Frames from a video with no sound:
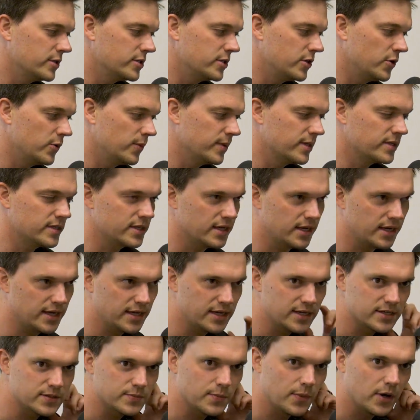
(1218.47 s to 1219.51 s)
as humans
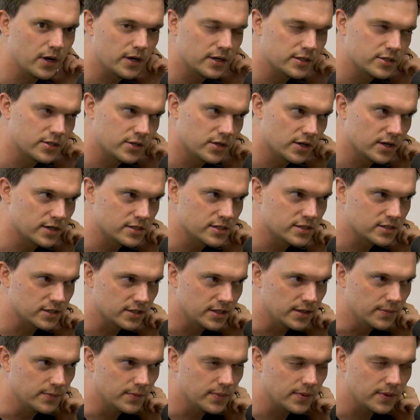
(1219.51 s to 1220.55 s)
is monitor our
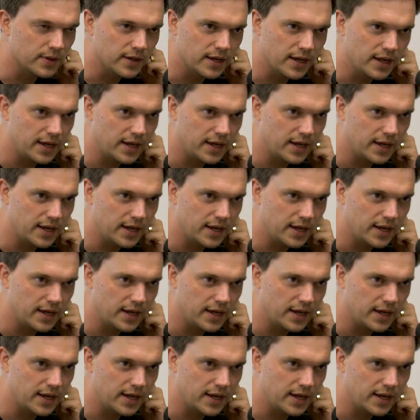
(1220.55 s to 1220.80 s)
sleep